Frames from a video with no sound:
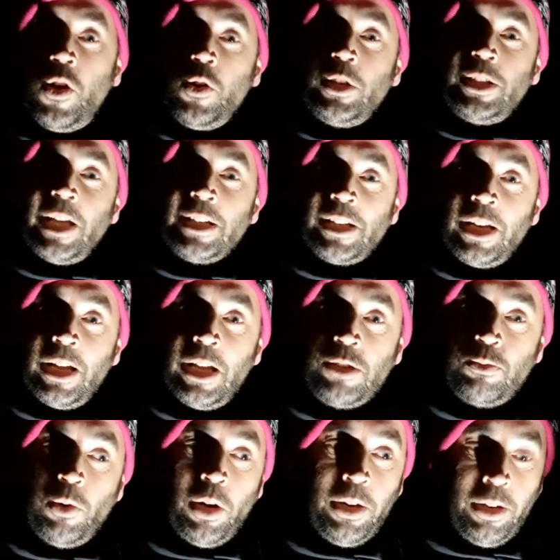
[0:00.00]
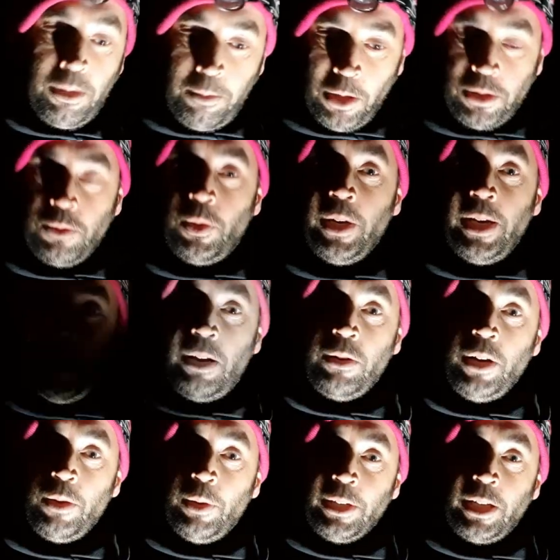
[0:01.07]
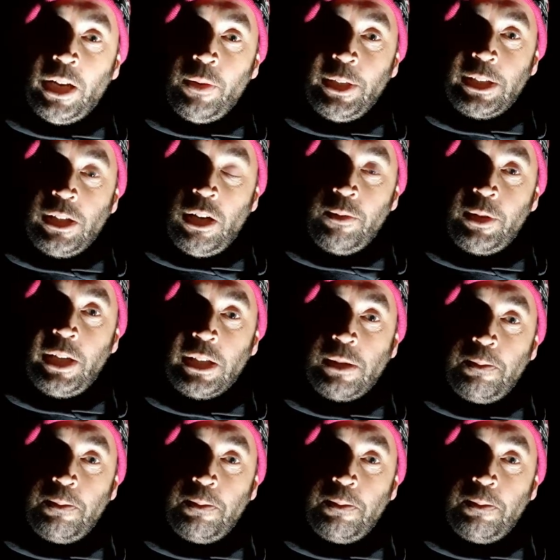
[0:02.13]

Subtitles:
Who can guess the last one? Might do one now, another one in a couple of weeks' time to get